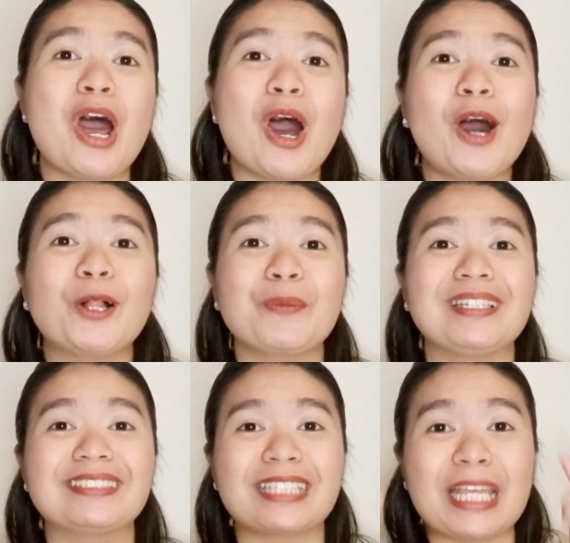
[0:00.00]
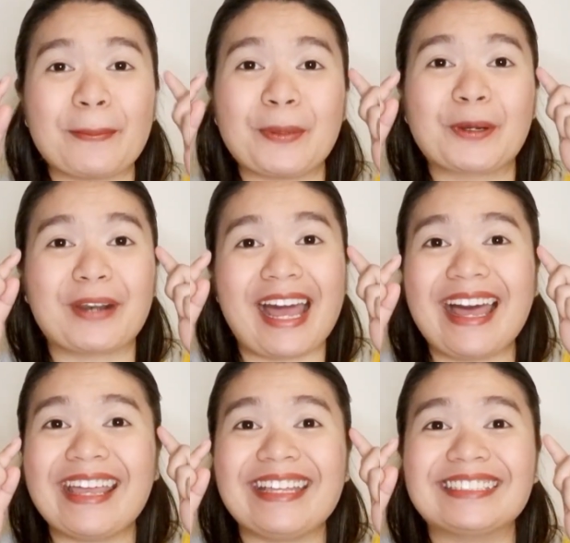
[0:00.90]
Always keep your
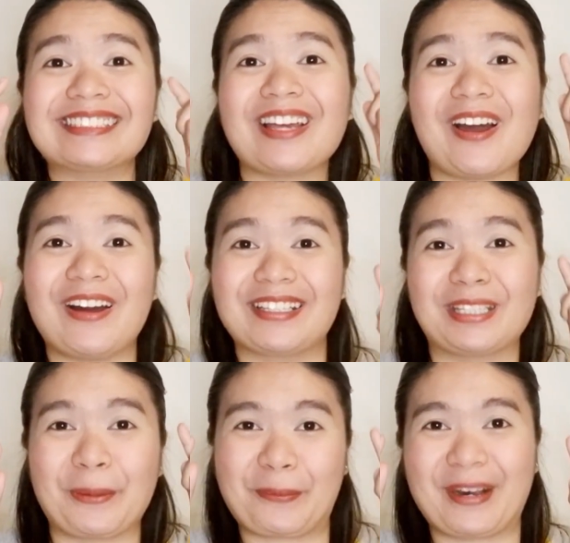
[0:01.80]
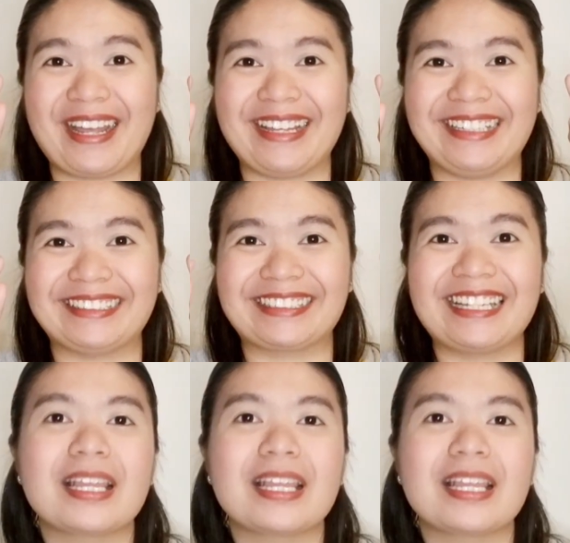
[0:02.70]
eyes on the prize.